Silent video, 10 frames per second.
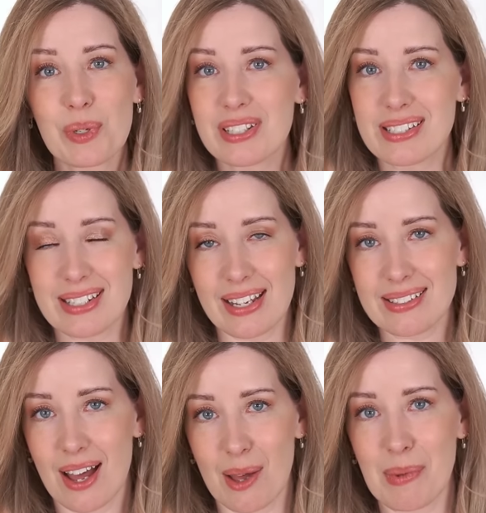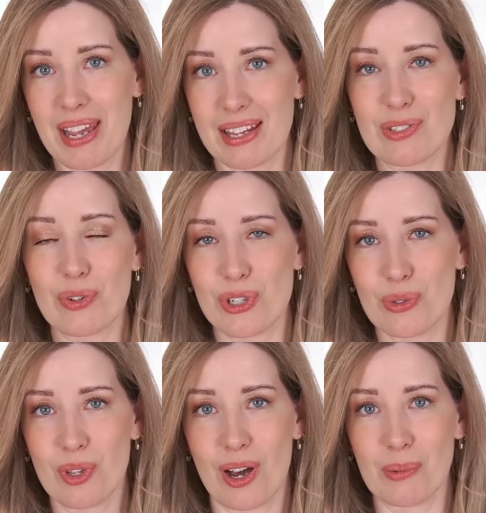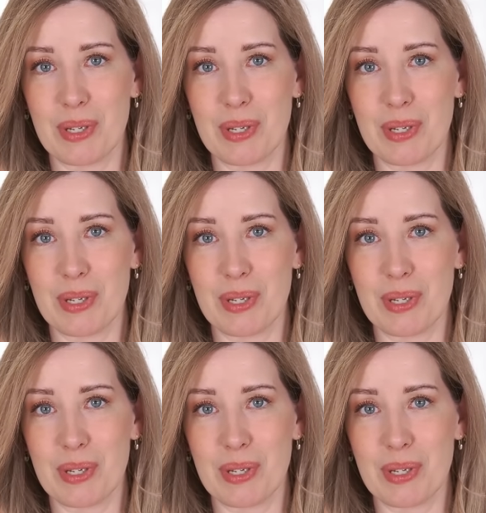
really stays on my hands for too long,